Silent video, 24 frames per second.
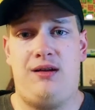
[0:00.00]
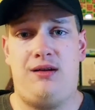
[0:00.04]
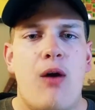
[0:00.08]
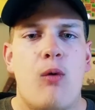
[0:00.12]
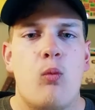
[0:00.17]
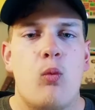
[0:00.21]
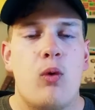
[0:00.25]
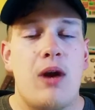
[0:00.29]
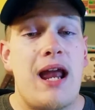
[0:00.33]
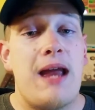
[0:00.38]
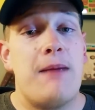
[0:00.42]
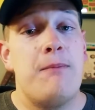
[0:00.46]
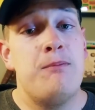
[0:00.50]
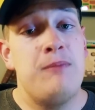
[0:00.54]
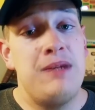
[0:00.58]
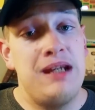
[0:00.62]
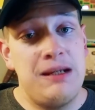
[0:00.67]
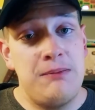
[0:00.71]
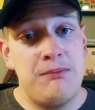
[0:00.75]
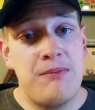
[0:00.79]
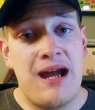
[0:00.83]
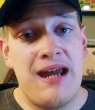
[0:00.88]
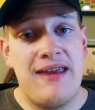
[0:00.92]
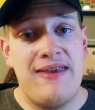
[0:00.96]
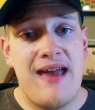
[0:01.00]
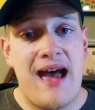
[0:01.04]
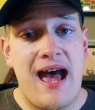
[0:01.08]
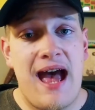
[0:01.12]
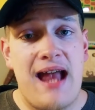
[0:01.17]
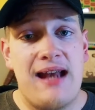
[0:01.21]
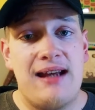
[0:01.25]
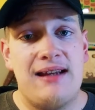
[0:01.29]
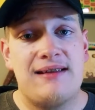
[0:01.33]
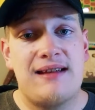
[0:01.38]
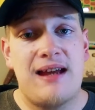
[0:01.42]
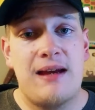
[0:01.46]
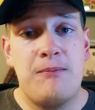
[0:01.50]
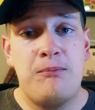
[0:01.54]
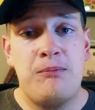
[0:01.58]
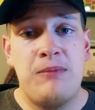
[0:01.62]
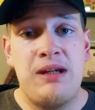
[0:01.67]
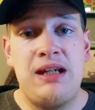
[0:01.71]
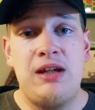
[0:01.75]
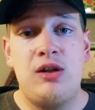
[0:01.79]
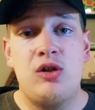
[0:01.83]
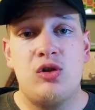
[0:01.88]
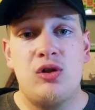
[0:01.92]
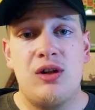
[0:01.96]
What I mean by that is I
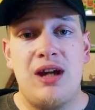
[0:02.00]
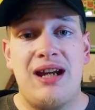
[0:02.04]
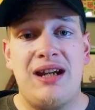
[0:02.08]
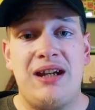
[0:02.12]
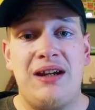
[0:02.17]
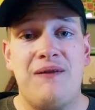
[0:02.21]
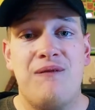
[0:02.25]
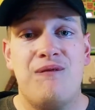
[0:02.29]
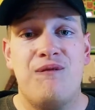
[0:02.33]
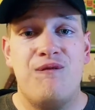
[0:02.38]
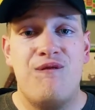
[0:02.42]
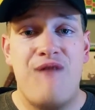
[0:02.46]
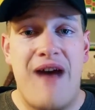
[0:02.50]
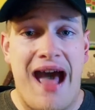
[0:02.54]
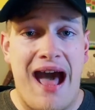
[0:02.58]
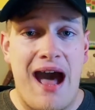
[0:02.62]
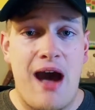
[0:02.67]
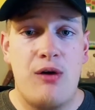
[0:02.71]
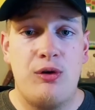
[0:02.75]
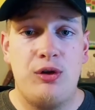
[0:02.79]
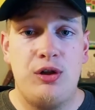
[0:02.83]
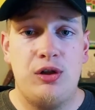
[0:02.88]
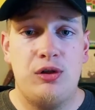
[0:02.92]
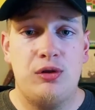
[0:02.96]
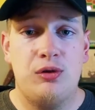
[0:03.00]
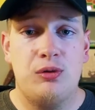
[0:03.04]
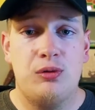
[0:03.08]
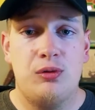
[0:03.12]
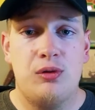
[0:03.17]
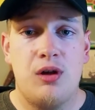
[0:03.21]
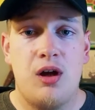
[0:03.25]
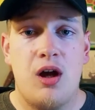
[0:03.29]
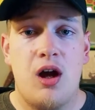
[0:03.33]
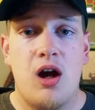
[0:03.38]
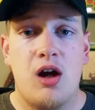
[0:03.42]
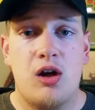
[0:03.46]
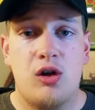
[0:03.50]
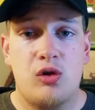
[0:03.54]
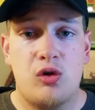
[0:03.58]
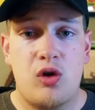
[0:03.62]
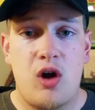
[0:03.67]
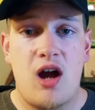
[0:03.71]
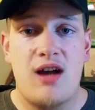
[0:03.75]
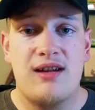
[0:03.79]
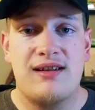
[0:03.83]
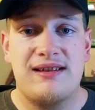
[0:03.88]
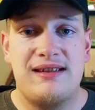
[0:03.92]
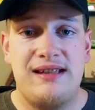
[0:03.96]
mean creating value
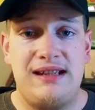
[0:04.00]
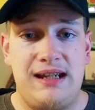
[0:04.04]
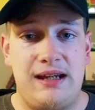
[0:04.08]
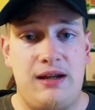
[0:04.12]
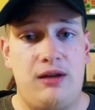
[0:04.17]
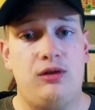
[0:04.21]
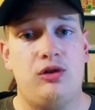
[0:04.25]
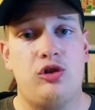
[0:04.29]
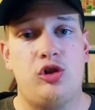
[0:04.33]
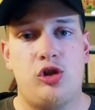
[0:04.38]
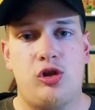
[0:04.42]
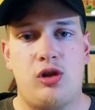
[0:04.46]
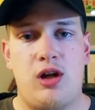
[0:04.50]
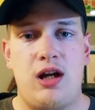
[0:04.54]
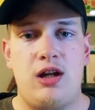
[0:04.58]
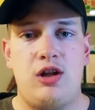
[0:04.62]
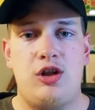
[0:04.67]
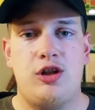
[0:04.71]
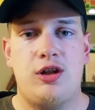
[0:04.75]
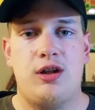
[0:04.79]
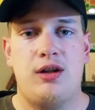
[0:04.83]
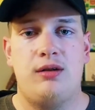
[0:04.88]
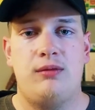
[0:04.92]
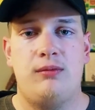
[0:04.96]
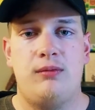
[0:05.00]
across the illustration.